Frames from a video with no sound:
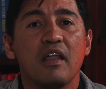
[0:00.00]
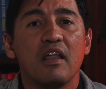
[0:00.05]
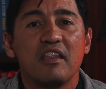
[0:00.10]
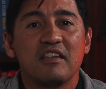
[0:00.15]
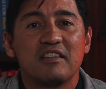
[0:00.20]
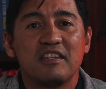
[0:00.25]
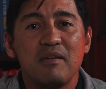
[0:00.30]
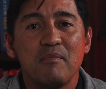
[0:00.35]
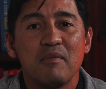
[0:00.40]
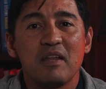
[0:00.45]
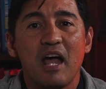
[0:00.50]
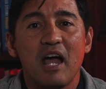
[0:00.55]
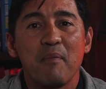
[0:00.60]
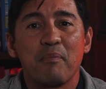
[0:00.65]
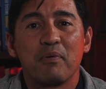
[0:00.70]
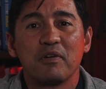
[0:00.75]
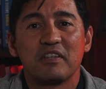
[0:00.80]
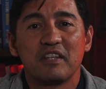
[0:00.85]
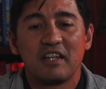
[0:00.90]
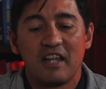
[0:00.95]
The team and I
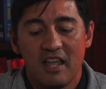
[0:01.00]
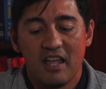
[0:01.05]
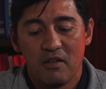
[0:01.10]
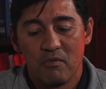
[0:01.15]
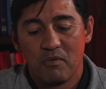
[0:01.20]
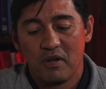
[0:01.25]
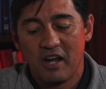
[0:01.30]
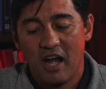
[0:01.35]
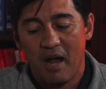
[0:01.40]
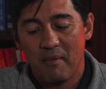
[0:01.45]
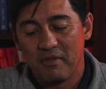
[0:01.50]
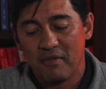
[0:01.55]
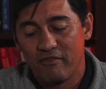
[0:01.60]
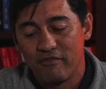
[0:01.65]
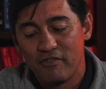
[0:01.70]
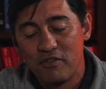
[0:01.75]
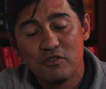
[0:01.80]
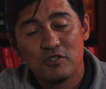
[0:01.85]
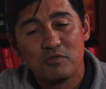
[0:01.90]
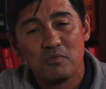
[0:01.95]
put together, we grabbed a
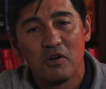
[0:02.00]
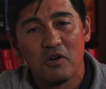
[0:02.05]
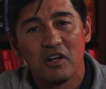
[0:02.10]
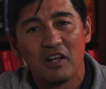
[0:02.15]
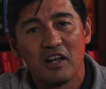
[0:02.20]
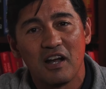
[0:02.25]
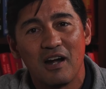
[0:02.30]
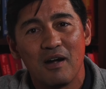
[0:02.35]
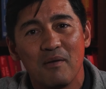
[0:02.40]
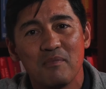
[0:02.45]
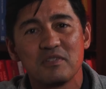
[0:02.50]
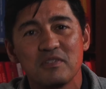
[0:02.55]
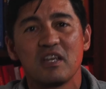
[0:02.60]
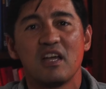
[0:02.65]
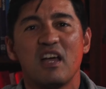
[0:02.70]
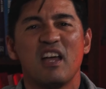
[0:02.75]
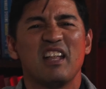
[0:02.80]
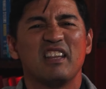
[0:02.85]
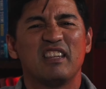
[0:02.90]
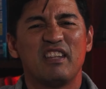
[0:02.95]
few smoke alarms,
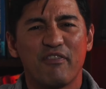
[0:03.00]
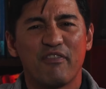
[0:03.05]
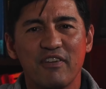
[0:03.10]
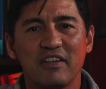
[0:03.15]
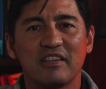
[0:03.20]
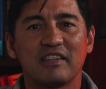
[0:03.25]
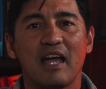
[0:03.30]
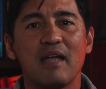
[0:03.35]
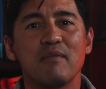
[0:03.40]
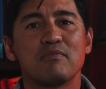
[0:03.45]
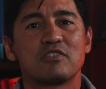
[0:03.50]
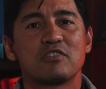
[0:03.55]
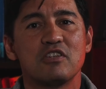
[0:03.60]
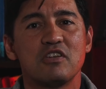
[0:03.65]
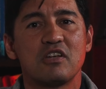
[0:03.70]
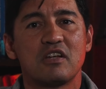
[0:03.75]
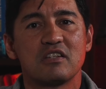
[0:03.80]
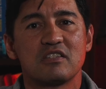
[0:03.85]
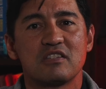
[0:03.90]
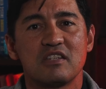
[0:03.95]
different types so
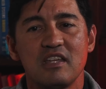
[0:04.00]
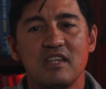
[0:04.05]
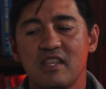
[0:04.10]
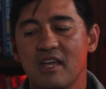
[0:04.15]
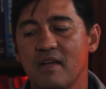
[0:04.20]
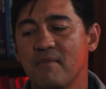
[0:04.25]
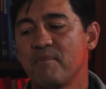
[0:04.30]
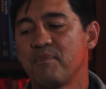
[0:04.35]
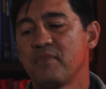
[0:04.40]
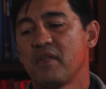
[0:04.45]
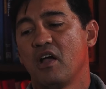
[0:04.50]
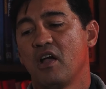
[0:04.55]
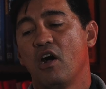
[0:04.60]
you can see them.